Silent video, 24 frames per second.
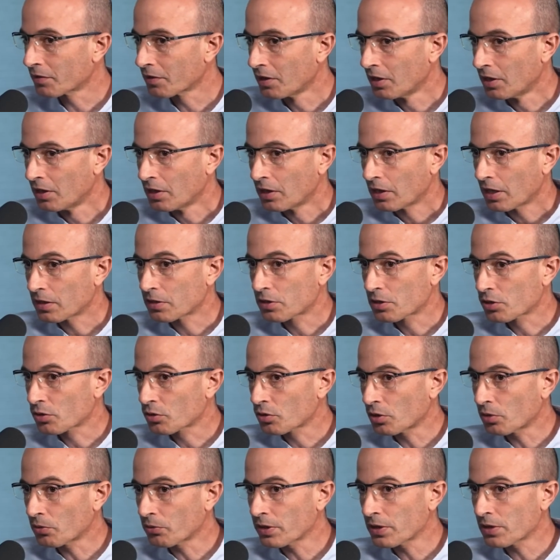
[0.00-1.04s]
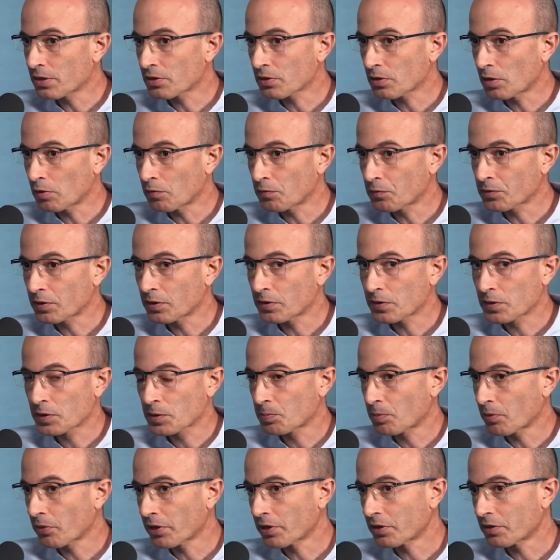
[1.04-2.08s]
Mm-hmm. And stories often
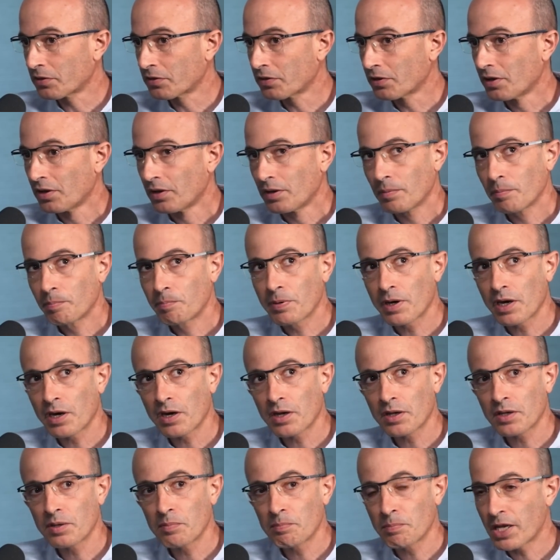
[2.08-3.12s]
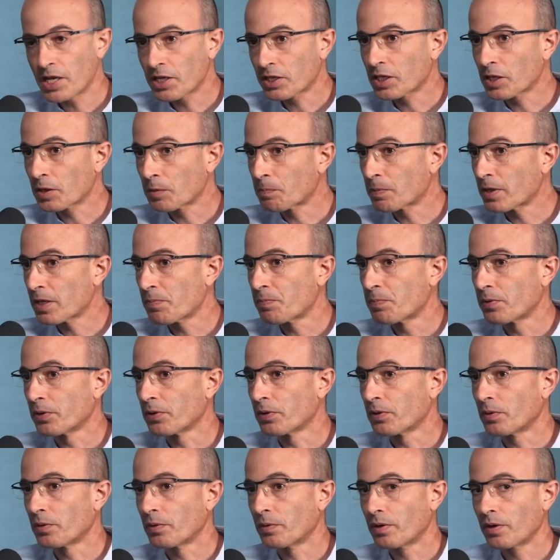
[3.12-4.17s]
spread by making
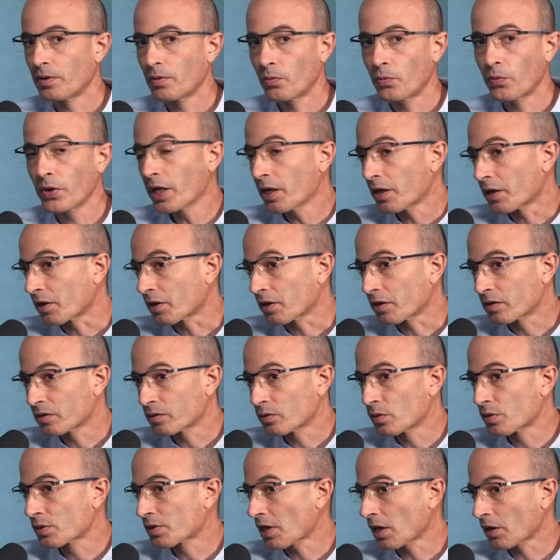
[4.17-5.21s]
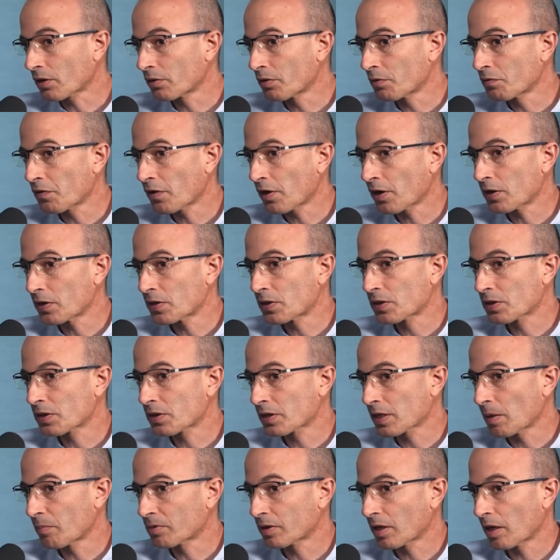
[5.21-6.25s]
people willing to sacrifice
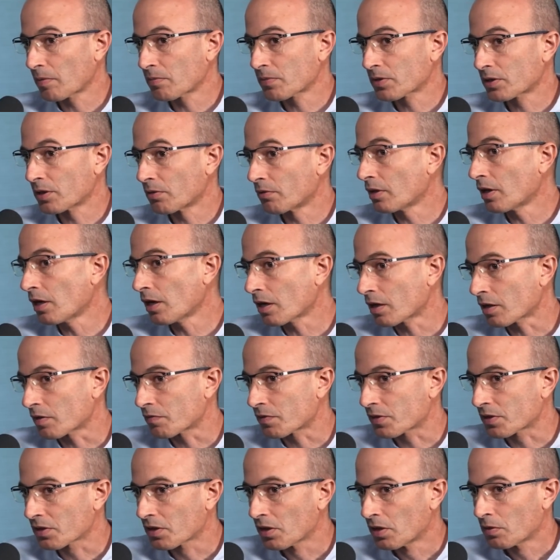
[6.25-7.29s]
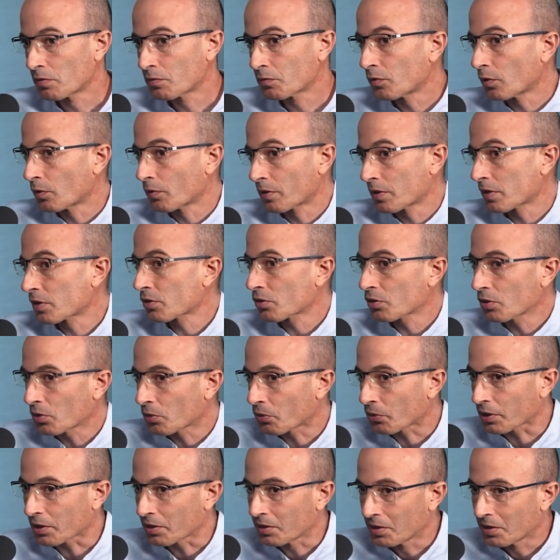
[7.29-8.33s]
sometimes their lives mm-hmm. for the
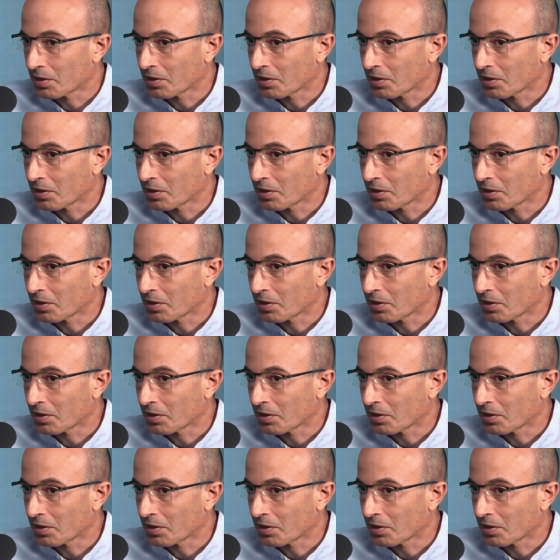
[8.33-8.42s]
story.